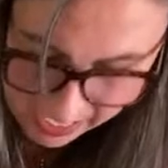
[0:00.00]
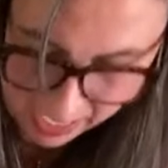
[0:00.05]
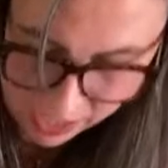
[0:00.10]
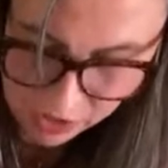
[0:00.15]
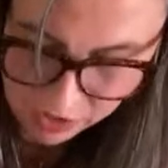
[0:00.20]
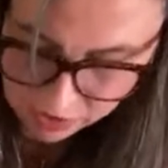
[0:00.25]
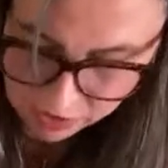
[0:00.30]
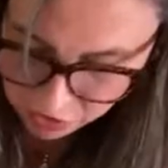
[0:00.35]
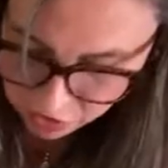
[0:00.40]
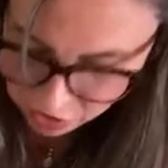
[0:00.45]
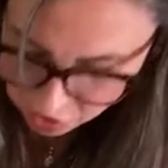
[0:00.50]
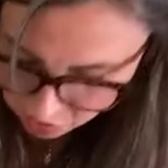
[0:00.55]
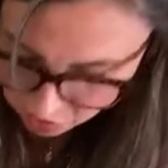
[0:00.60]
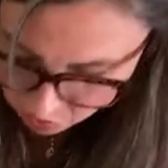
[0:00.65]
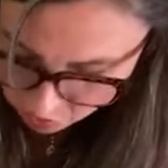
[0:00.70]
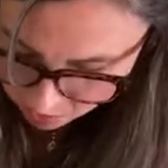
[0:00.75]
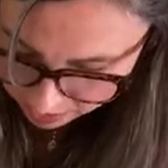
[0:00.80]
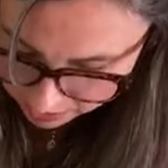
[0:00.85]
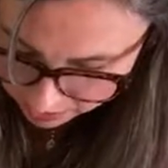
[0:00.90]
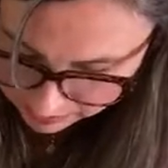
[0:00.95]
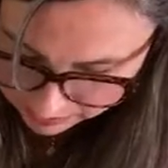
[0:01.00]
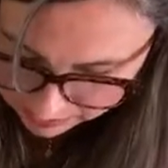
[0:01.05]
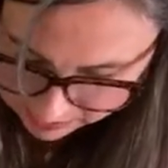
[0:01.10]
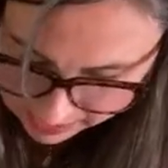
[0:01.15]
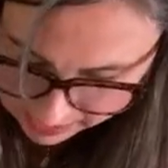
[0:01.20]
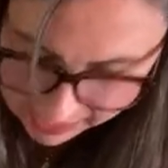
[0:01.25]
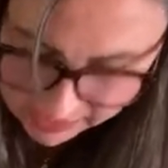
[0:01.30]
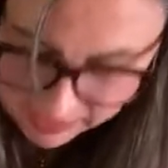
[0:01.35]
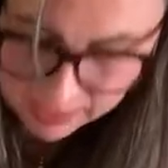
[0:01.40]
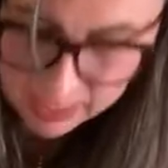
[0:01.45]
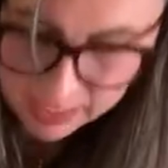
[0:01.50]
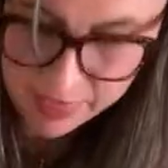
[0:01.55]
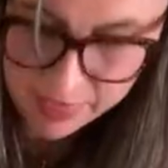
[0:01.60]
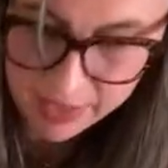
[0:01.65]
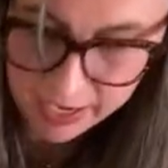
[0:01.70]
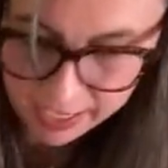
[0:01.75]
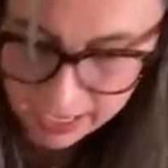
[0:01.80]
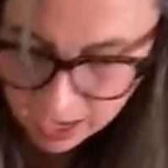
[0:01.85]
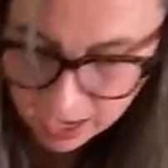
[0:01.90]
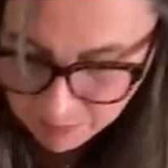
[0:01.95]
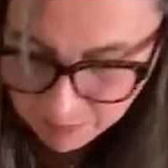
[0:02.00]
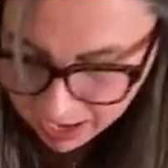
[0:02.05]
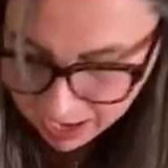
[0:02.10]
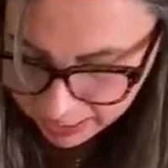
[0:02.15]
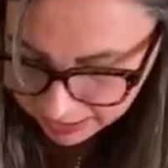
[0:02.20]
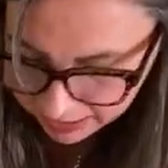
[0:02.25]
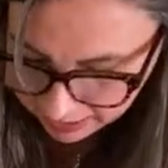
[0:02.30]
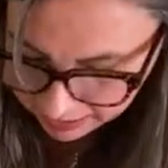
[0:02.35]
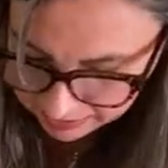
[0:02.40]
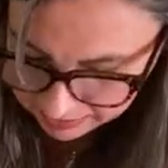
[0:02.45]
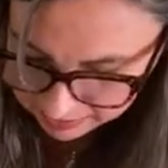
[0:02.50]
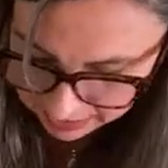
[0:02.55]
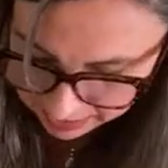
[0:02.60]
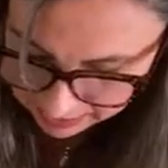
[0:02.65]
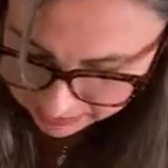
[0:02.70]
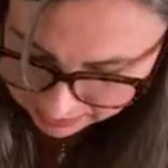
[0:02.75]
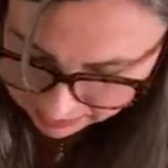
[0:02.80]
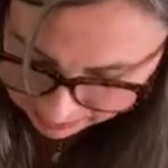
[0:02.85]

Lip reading: I just do one slice and then I come back and I slice it